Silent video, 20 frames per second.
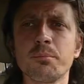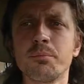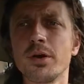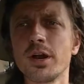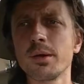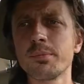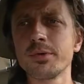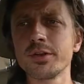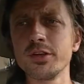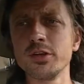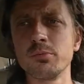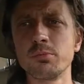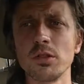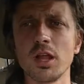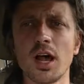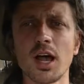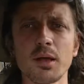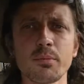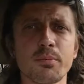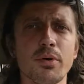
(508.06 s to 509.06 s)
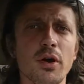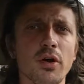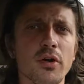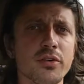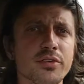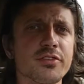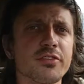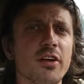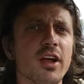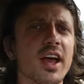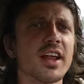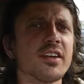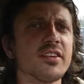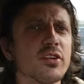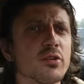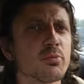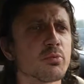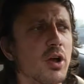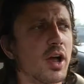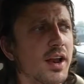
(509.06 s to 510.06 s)
put up a new blog post or add a
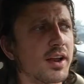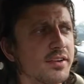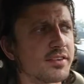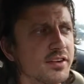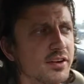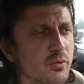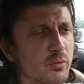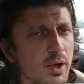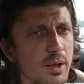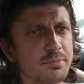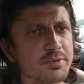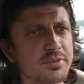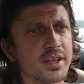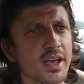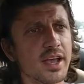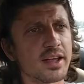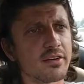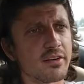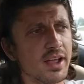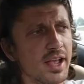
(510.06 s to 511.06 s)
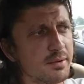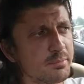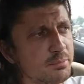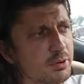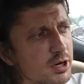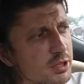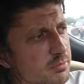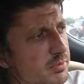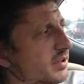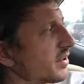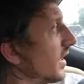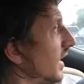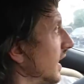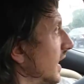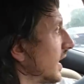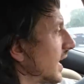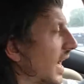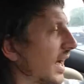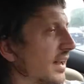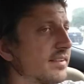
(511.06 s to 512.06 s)
new product to your website, or add pretty much
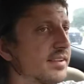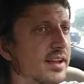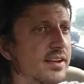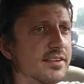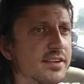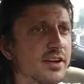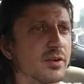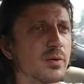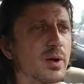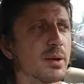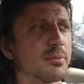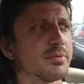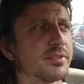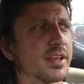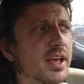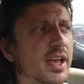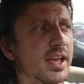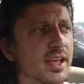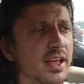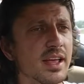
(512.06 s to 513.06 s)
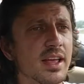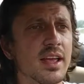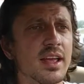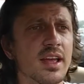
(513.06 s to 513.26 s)
any content to your website,